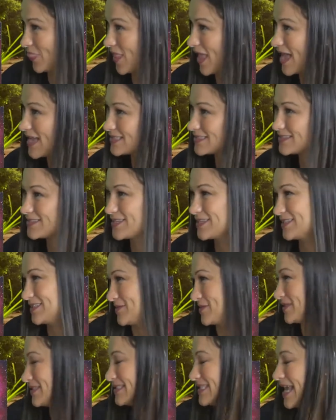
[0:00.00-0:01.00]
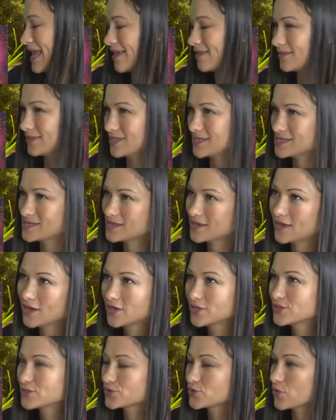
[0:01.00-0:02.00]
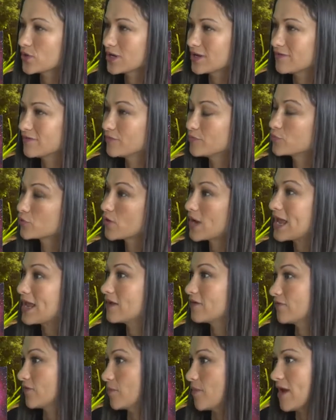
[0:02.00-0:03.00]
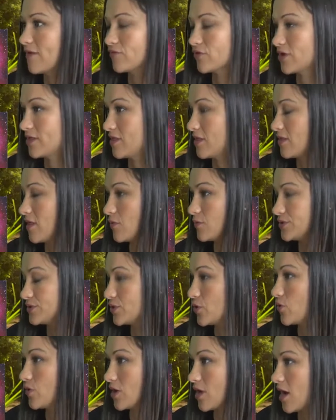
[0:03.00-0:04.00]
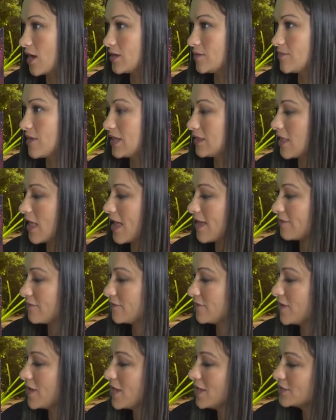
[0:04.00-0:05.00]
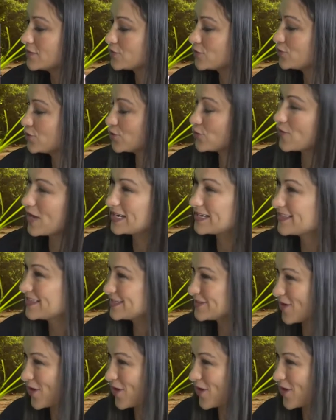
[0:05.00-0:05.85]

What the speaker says: as this daily sort of break from everything that was going on in my life. So she created this